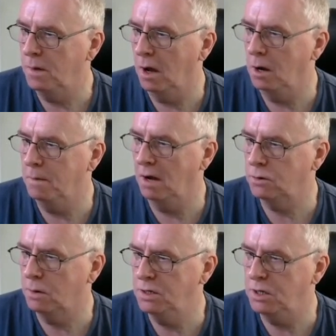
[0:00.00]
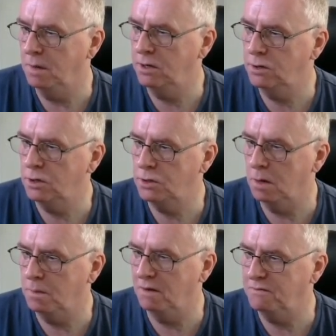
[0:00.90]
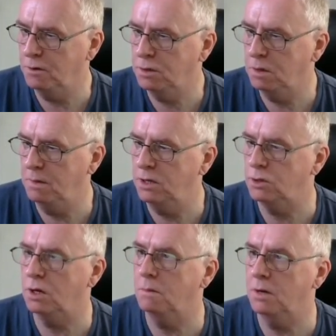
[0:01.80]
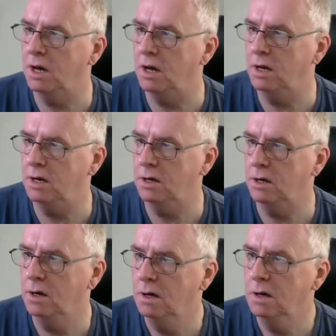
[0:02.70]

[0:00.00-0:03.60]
on about 20 metres, and about 40 metres I'm getting